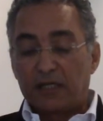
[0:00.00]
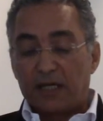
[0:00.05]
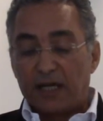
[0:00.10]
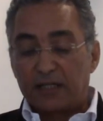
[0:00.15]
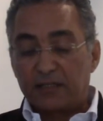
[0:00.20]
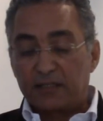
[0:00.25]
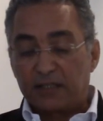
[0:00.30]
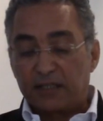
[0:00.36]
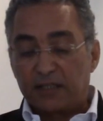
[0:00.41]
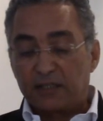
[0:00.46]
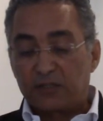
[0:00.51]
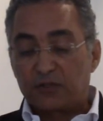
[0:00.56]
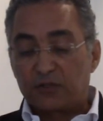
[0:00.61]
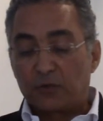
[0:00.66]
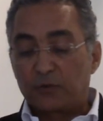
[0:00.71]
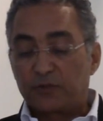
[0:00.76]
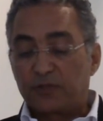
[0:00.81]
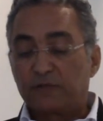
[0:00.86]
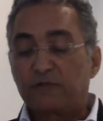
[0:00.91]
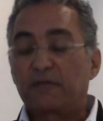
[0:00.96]
as these
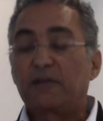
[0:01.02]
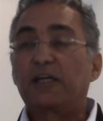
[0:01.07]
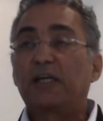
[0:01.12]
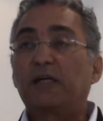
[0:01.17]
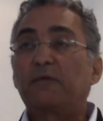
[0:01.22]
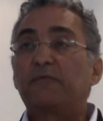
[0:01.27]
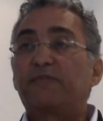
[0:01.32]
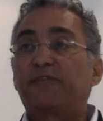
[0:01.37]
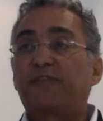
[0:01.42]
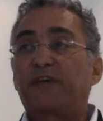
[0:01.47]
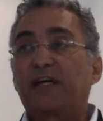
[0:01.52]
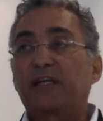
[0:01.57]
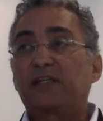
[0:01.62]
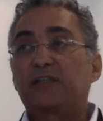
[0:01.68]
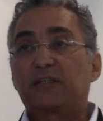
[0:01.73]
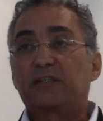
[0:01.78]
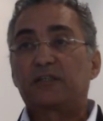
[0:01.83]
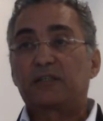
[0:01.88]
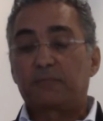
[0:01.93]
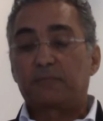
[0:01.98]
sorts of glib
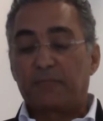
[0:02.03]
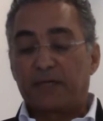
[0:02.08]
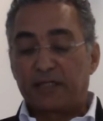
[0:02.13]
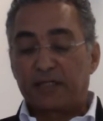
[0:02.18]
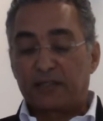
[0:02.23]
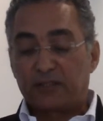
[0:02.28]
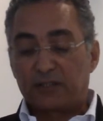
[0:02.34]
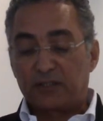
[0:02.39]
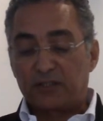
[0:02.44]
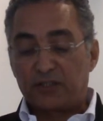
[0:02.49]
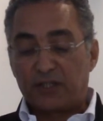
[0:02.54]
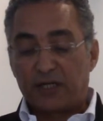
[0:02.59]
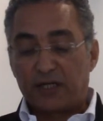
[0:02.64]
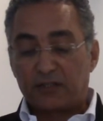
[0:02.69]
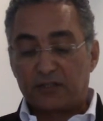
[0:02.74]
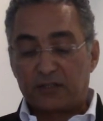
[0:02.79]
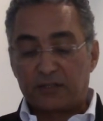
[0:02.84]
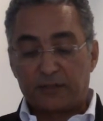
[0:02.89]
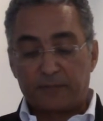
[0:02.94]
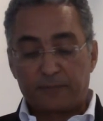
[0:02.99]
phrases might
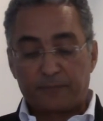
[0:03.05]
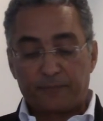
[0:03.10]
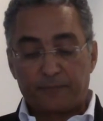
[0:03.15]
suggest.